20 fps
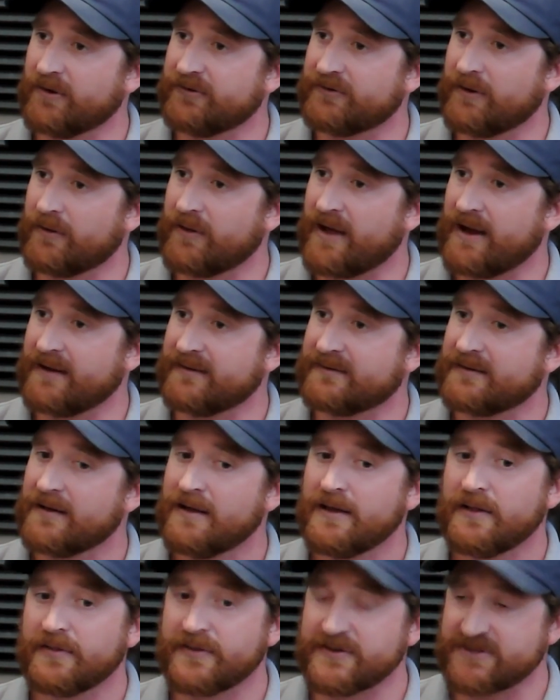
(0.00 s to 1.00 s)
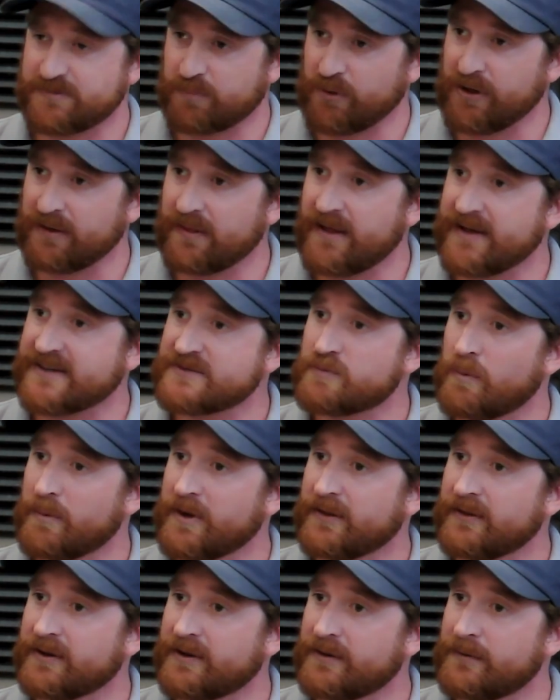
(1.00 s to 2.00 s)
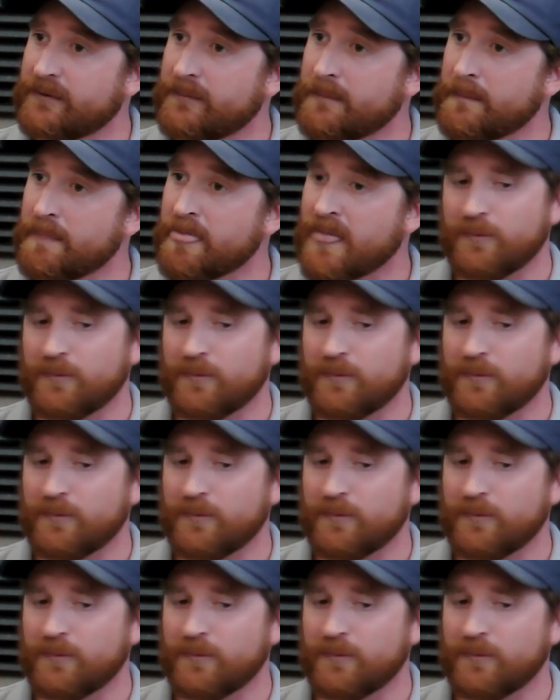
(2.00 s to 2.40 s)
So that is the Spring Lake Swimming Lagoon,